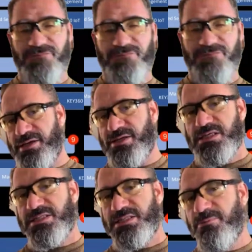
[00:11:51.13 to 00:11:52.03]
And
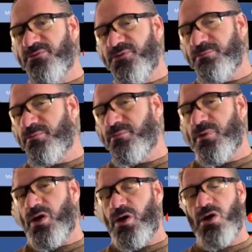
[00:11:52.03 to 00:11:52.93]
some of them
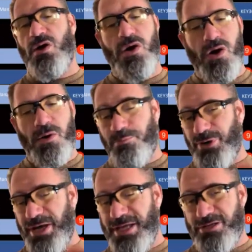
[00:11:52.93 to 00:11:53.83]
are
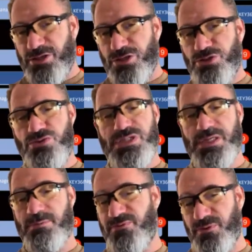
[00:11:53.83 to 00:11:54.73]
brand new,
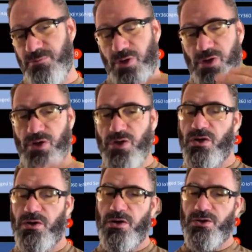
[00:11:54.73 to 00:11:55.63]
some of them
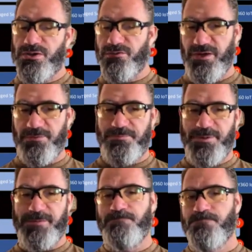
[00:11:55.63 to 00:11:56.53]
are
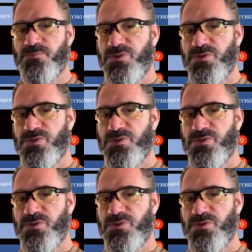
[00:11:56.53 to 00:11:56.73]
developing.